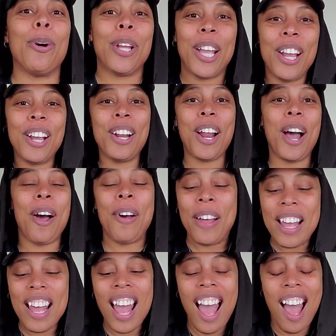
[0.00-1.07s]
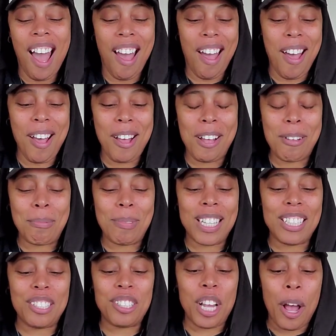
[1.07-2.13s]
you know? Um,
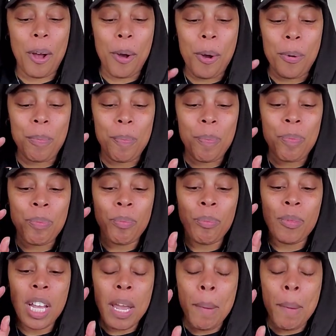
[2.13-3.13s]
so he